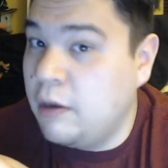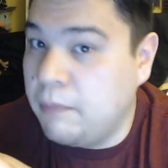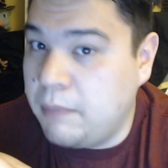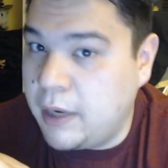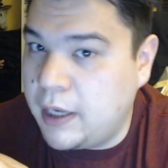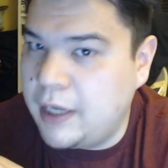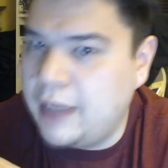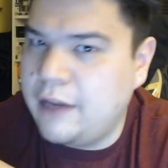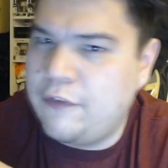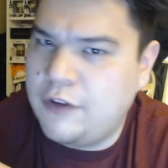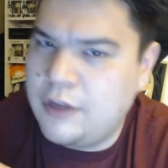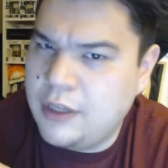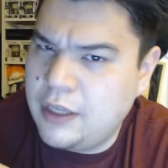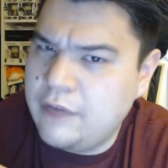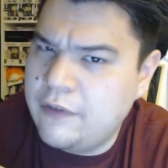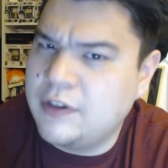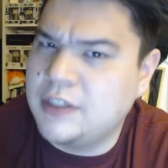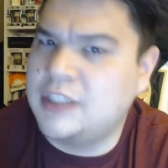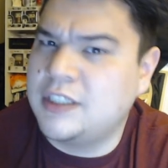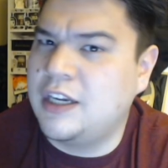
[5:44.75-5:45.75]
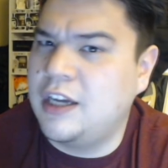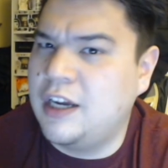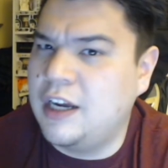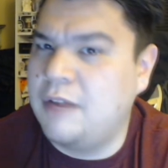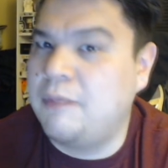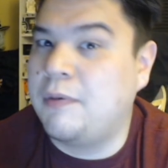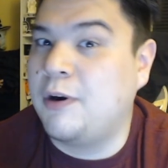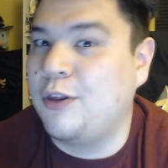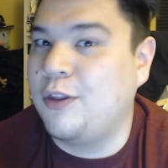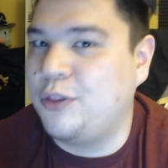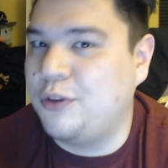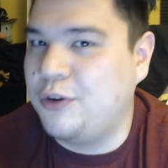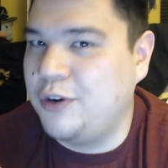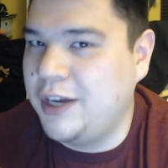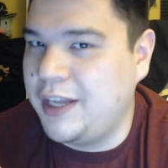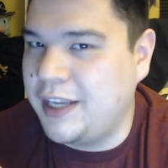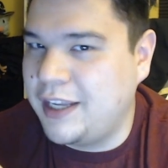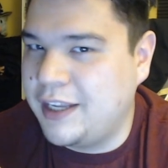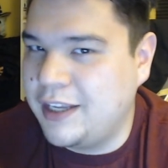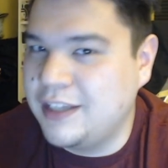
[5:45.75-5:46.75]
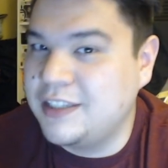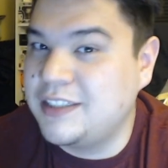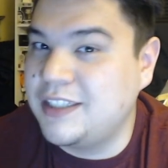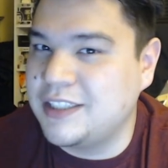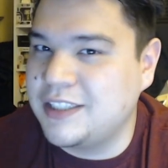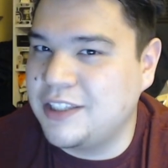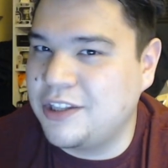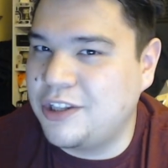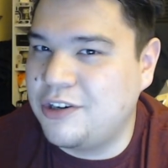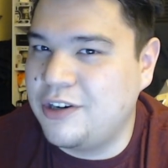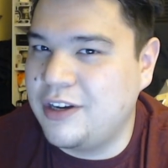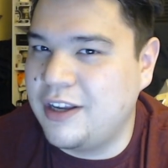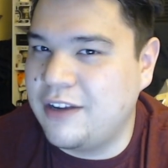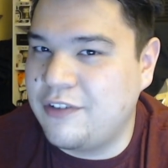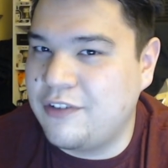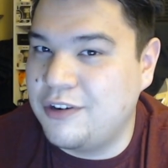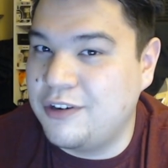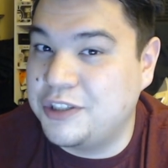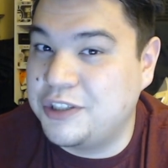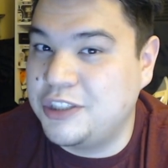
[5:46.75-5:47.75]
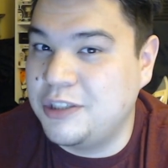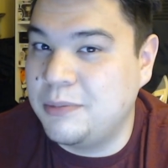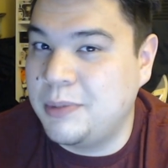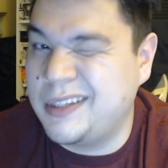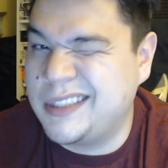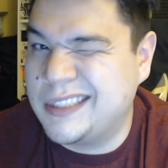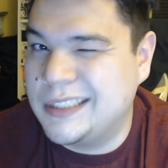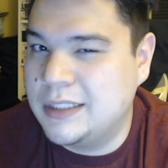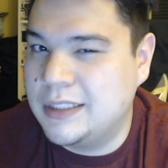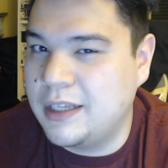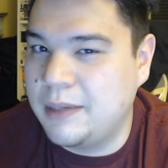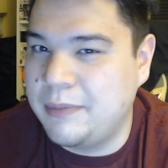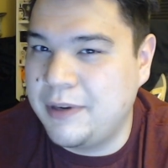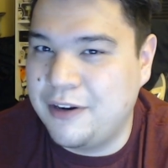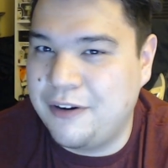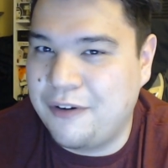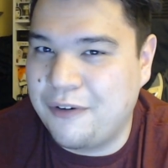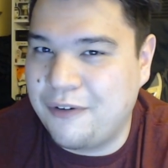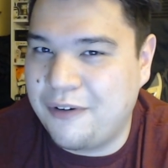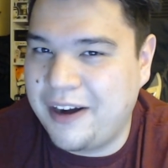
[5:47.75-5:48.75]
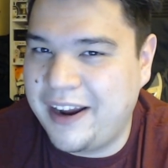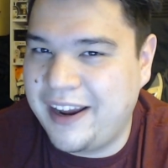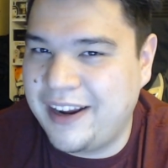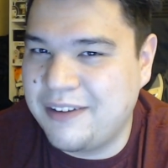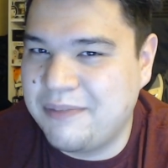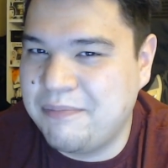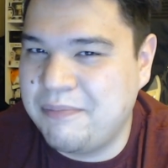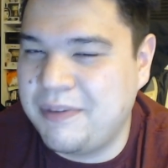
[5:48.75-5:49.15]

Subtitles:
But if you can give us part 3, season 3 of Konosuba, that'd be great.